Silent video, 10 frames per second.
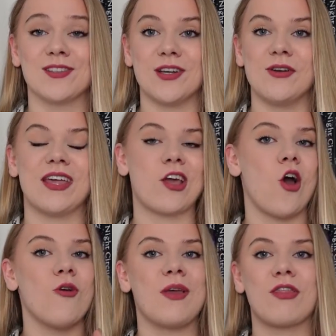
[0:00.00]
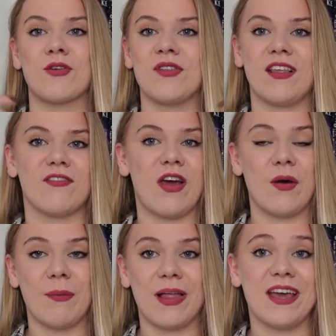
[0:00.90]
So they're combing through these
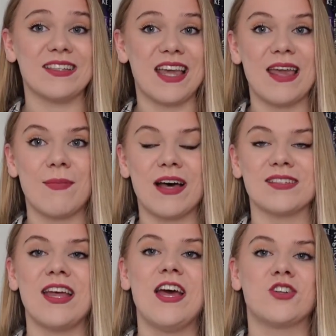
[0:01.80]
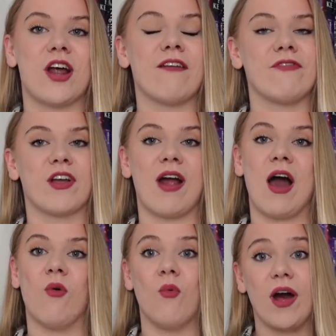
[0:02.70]
Fairway Players' emails, trying to figure
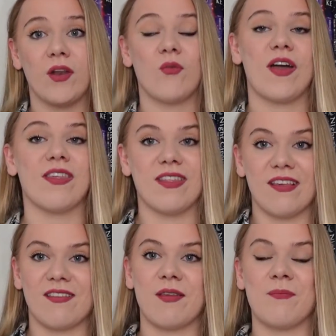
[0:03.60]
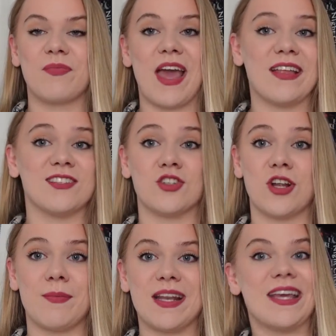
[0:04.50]
out, one, whether this cancer
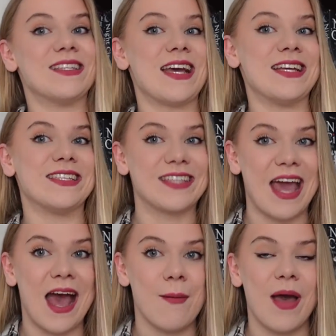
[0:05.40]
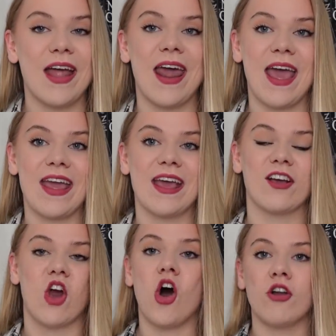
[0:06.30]
treatment is a scam and a
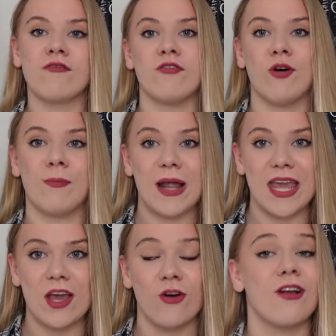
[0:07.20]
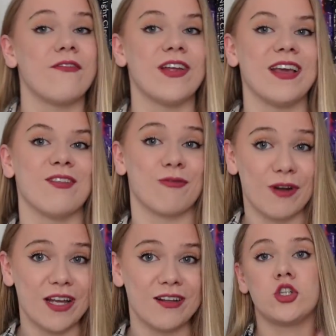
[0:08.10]
con for money, or if it is
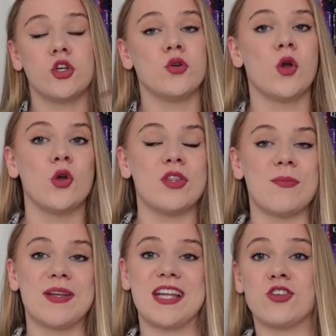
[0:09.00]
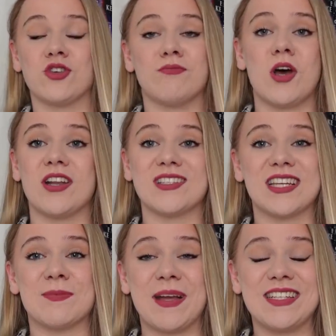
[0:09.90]
real. 2, who the potential murder
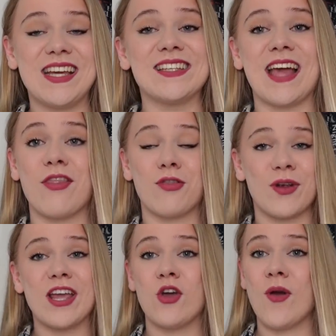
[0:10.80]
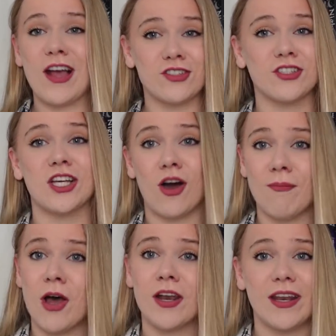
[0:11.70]
suspect is, and 3, who actually got
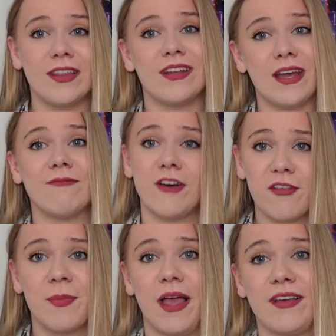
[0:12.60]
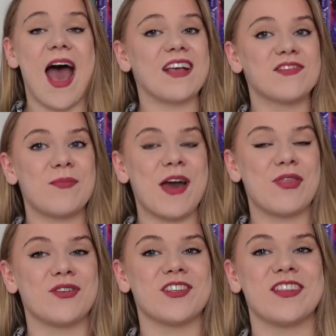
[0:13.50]
murdered in the damn first place. As for my
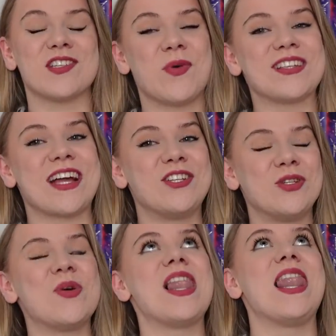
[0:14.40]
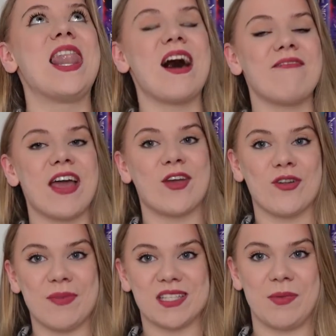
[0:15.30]
thoughts on this, whilst I do love a
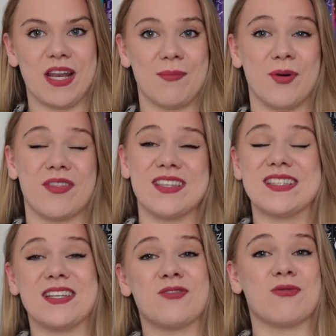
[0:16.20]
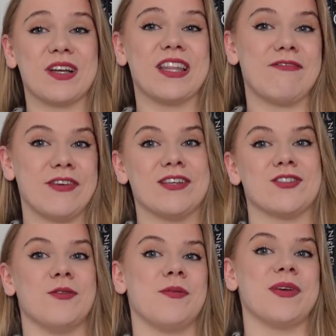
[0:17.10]
good mixed media book, this didn't really feel
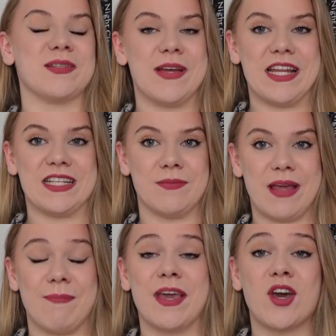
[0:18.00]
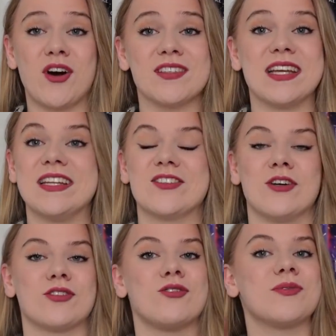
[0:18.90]
super mixed media to me because it is
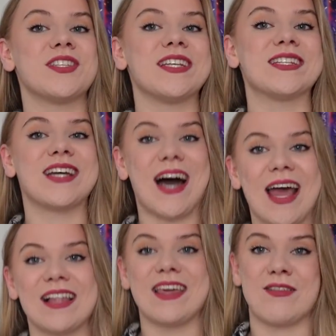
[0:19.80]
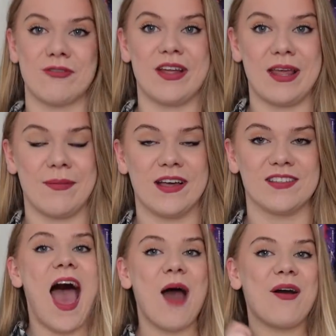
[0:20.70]
told almost entirely through
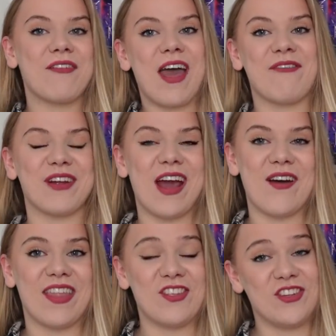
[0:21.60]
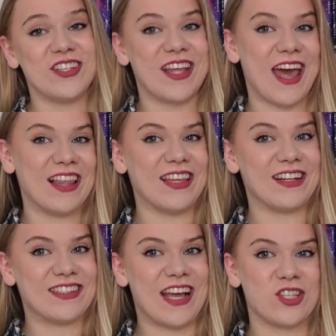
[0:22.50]
emails. However, every now and then you did get a
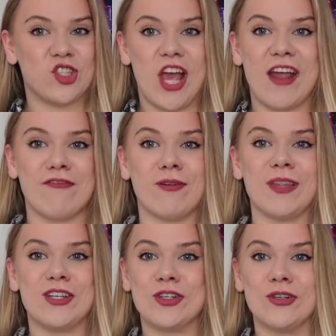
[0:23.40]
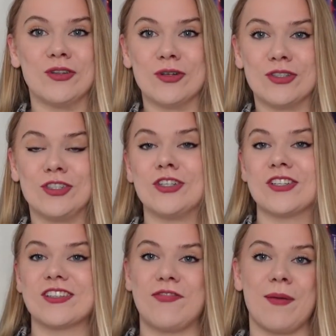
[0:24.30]
little text chain from the 2 law
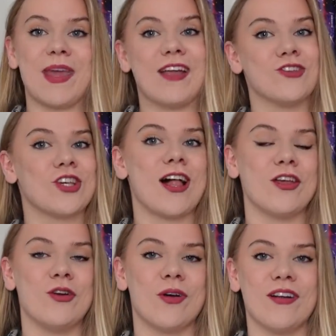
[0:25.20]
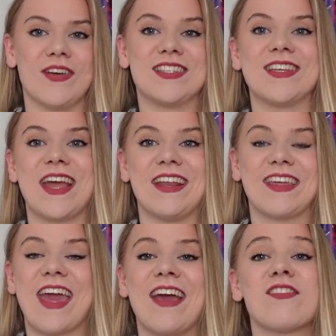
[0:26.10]
students, Femi and Charlotte, who are investigating
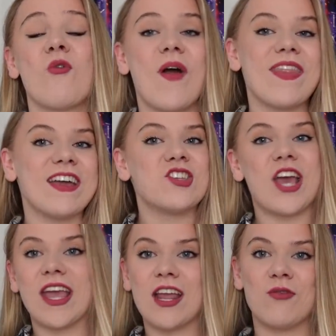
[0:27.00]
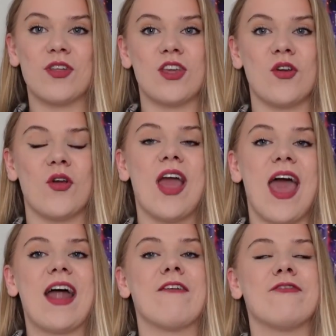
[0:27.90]
the case, where they check in with you,
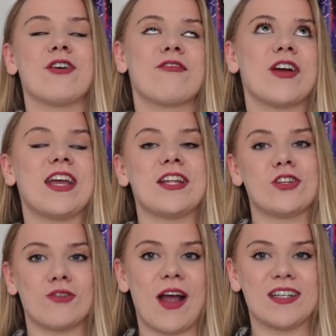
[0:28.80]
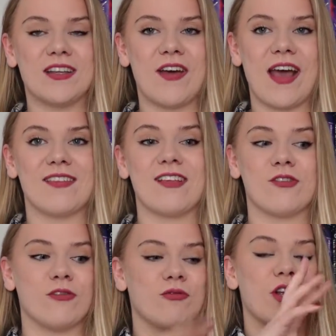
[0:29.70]
and it feels very interactive as they
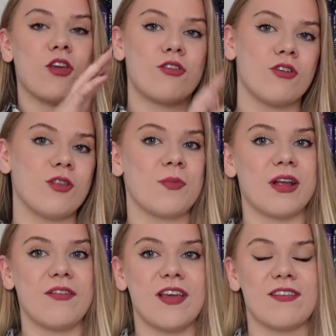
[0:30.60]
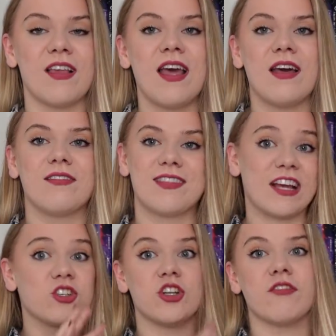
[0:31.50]
sort of run you through the previous
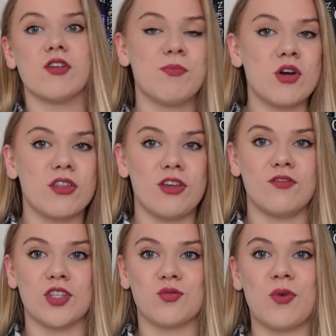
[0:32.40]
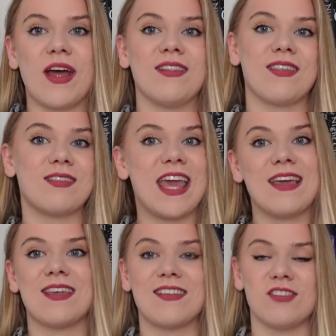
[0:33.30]
section of the book that you've just read, the
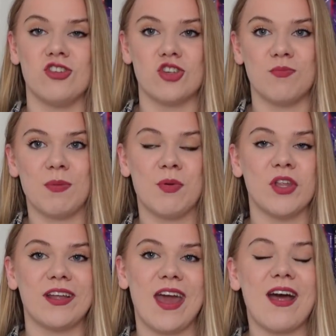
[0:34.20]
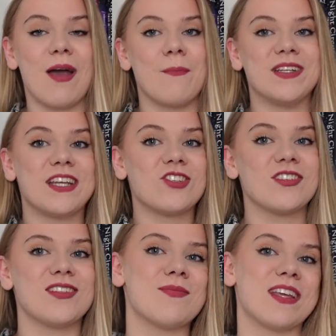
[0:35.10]
key things that you should be pulling out, and
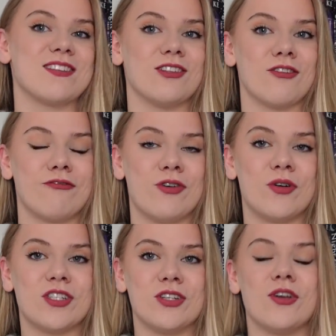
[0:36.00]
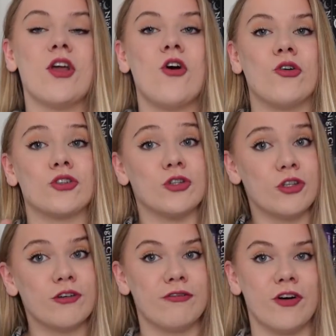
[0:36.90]
potentially some things to look forward to or to
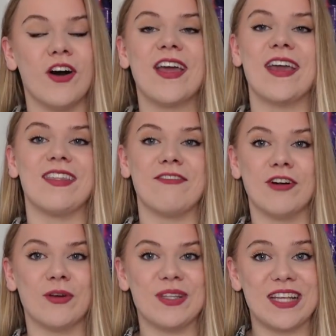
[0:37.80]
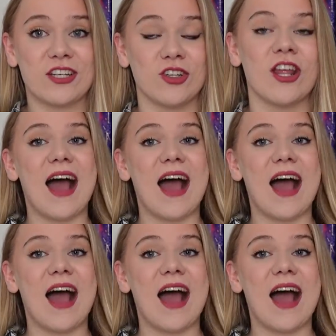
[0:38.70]
look for in the following section.